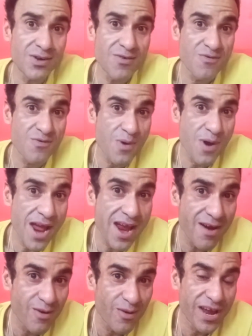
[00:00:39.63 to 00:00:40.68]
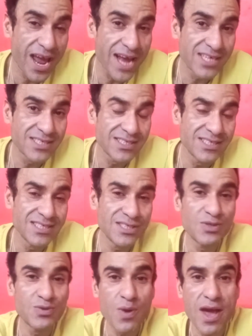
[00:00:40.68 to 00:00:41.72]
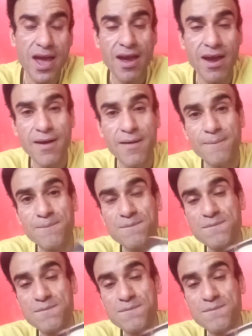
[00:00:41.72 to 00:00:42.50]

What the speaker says: of rare occasions where